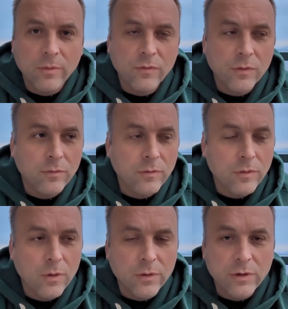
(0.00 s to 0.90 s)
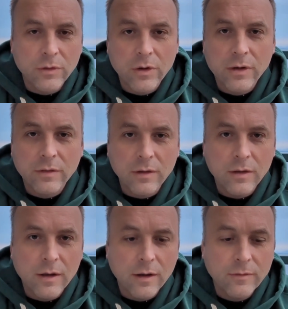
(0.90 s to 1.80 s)
If you go there and you look at
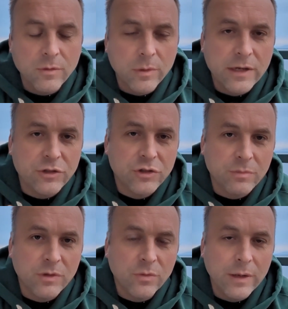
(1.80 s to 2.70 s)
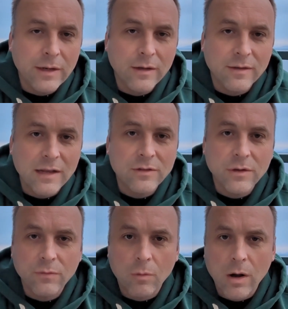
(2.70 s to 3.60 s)
the relationship between
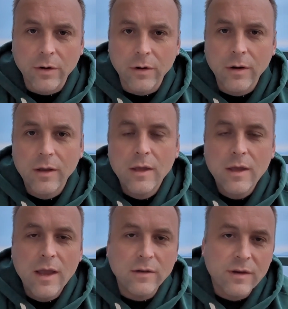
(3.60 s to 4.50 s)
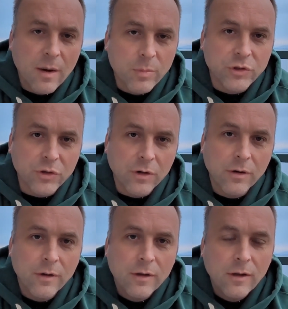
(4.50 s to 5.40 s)
density of water and temperature,
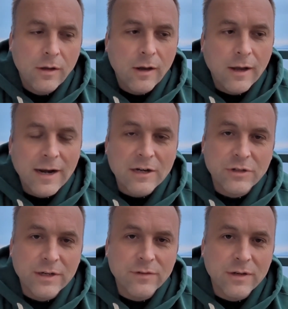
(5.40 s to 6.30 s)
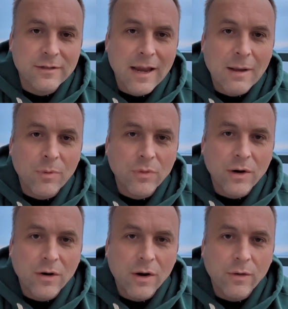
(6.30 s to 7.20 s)
it actually gives an example
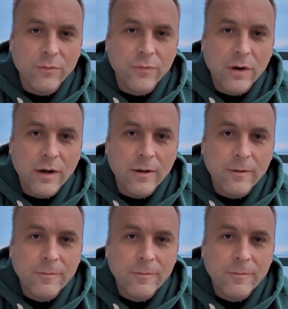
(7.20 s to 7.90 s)
there of a